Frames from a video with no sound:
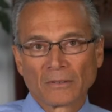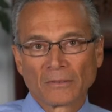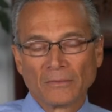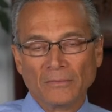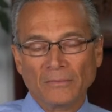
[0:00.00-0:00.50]

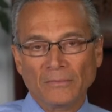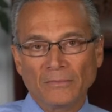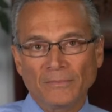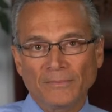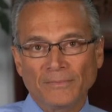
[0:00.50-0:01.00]

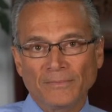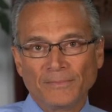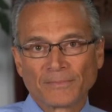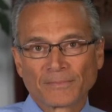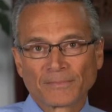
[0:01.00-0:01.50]

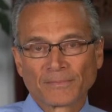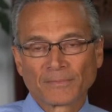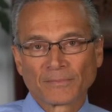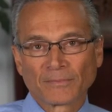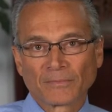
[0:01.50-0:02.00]

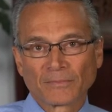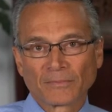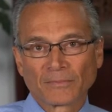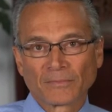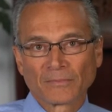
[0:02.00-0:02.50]

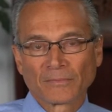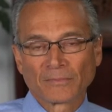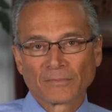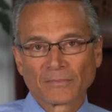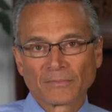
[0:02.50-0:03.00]

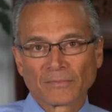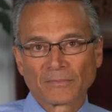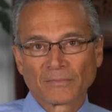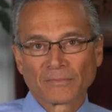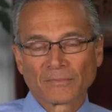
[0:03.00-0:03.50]

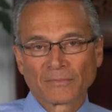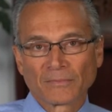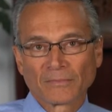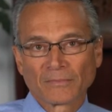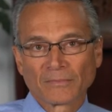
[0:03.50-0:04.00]

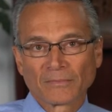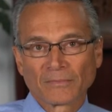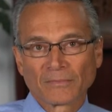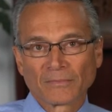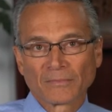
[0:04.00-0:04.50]

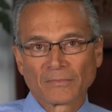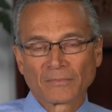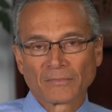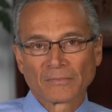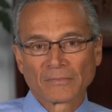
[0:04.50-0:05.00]

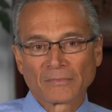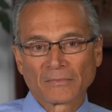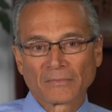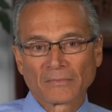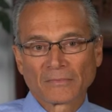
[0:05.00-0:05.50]

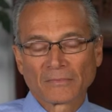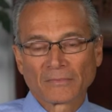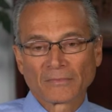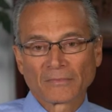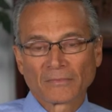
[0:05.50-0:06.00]

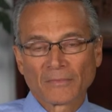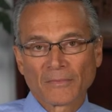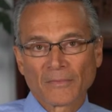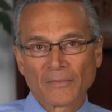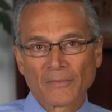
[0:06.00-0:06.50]

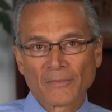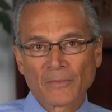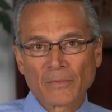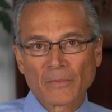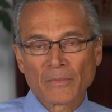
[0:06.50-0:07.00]

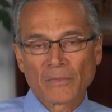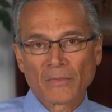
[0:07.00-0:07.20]
The person shown says nothing.